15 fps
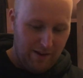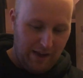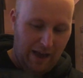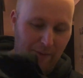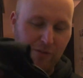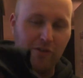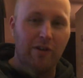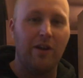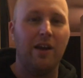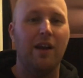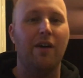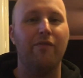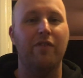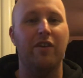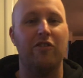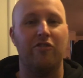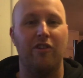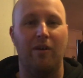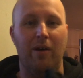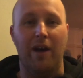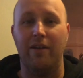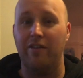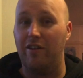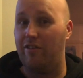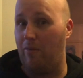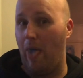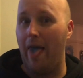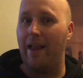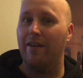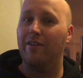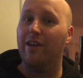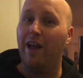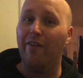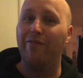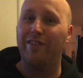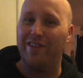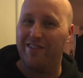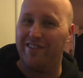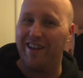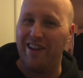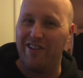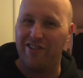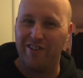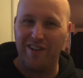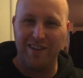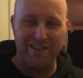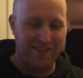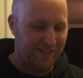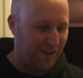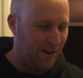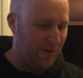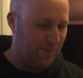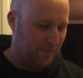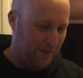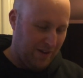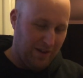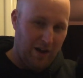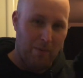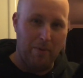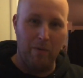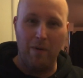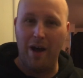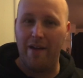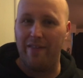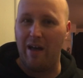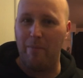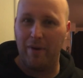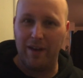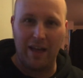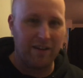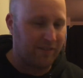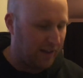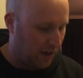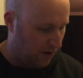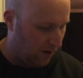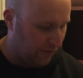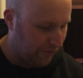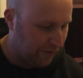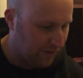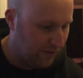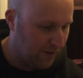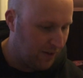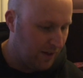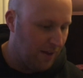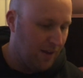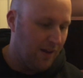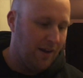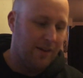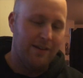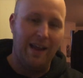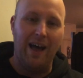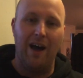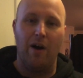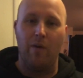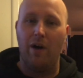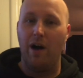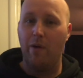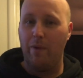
Absolutely love this, uh, this uh, love this t-shirt. So I'll be wearing that my next day off. Now, I